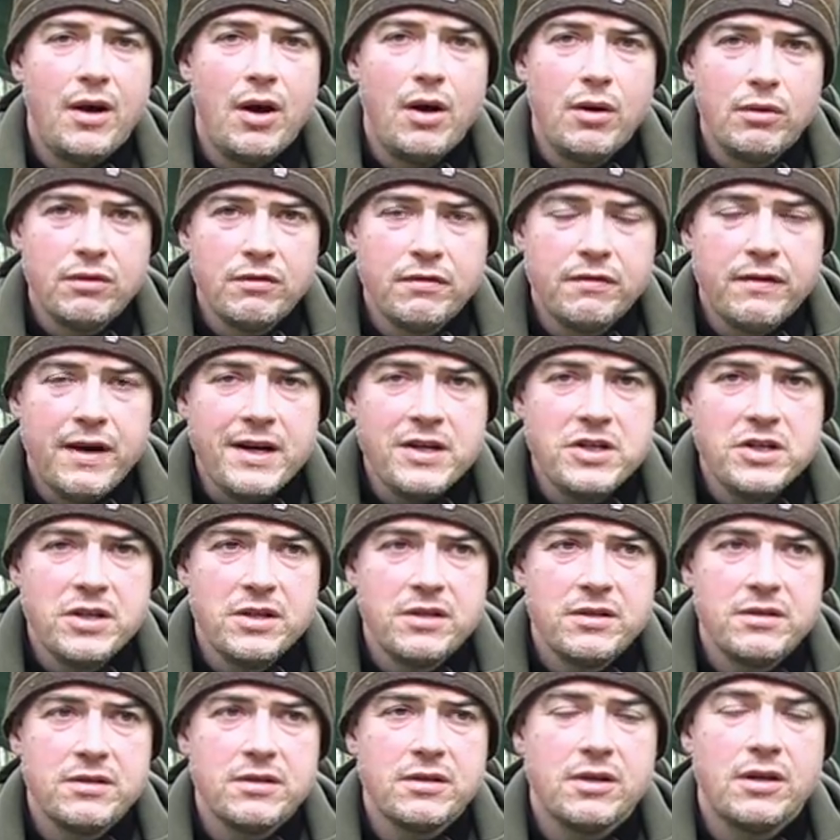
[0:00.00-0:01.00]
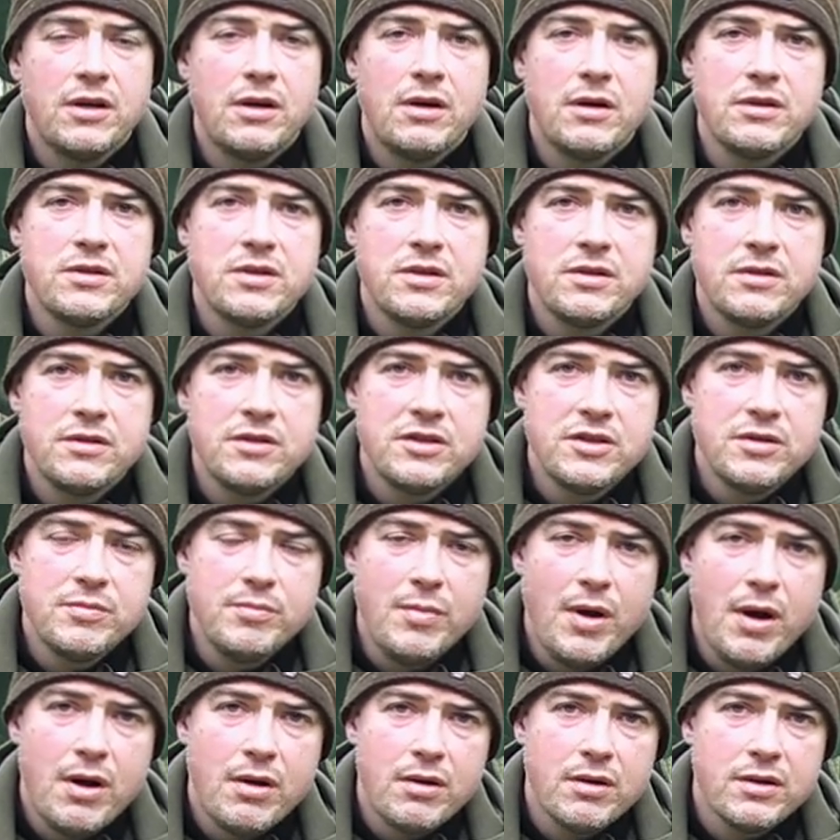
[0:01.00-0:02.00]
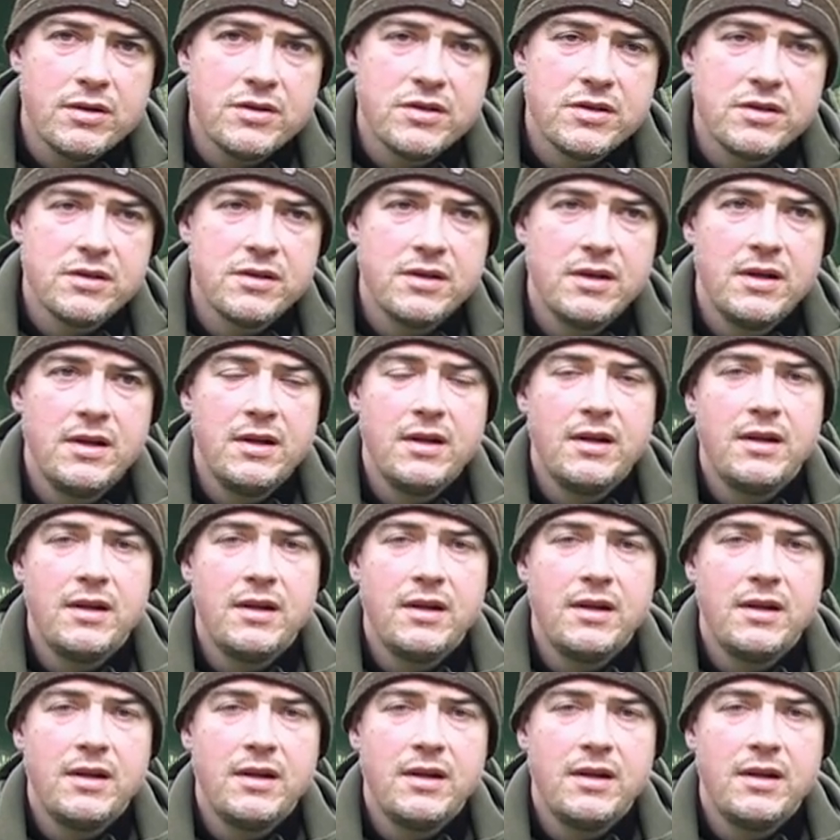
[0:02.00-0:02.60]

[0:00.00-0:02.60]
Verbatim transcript: old-fashioned: cotton smocks,